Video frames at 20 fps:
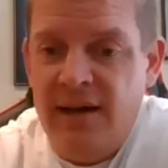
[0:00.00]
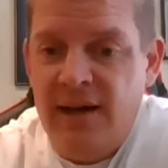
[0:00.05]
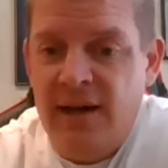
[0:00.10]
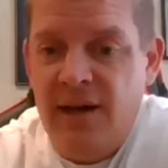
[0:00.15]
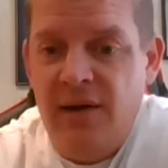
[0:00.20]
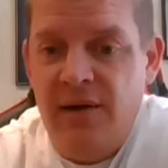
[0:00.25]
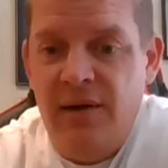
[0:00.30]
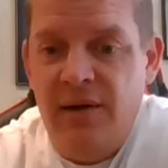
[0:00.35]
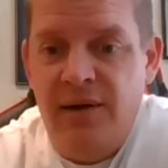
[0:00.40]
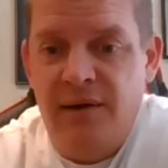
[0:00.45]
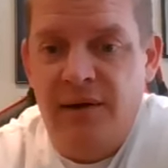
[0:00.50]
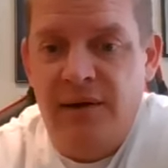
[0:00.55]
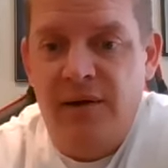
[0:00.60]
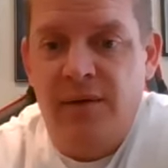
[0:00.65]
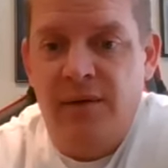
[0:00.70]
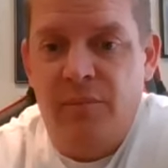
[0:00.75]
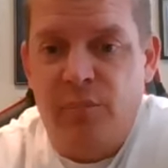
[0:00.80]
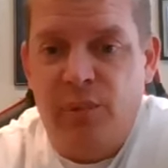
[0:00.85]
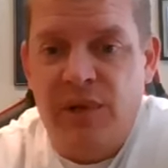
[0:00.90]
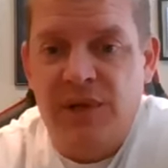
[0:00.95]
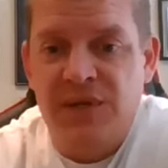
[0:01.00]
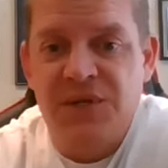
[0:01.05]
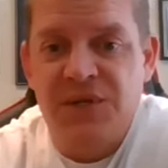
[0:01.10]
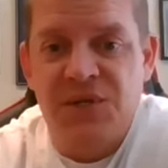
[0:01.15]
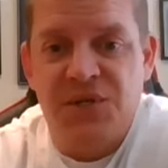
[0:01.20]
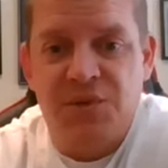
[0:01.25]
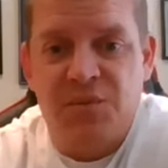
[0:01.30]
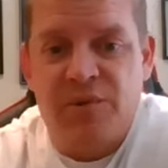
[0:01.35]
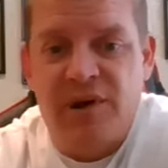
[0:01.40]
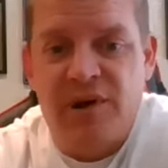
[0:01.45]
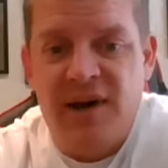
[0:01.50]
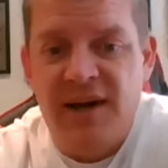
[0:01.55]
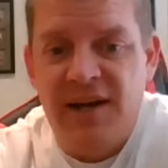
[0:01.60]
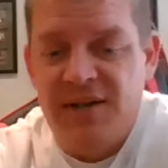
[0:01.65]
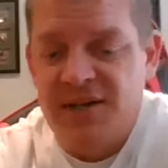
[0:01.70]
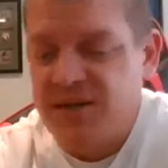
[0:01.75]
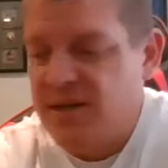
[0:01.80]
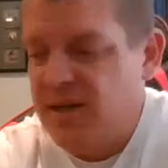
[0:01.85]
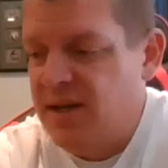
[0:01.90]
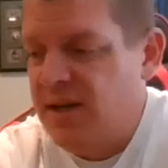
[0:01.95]
and a pleasant
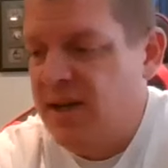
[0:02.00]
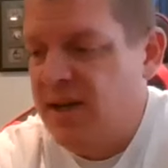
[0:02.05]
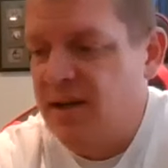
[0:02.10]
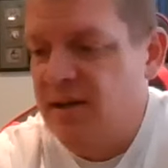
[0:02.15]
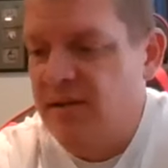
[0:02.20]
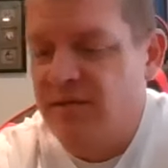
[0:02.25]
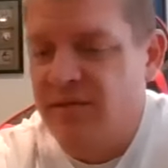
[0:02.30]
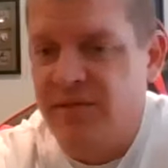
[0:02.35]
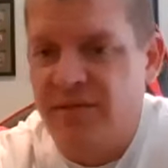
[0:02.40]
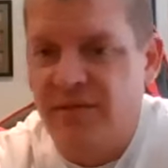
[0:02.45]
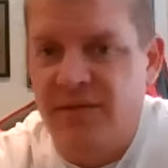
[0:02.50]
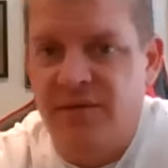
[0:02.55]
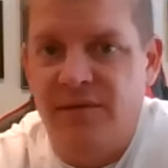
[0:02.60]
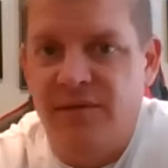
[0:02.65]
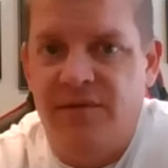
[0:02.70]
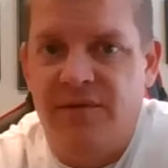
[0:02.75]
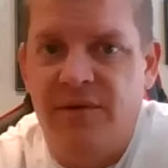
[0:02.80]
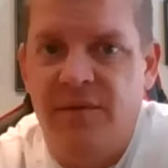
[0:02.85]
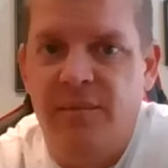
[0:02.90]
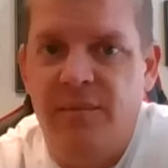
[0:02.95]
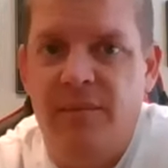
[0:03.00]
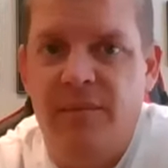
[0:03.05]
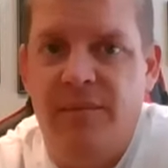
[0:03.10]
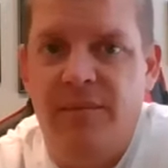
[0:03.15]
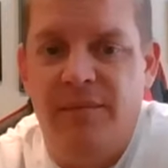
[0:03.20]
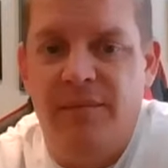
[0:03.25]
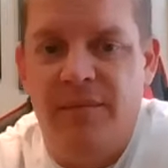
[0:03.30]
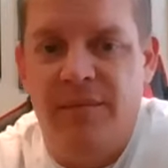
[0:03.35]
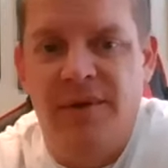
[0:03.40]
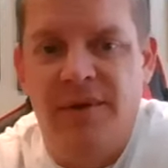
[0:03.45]
surprise again from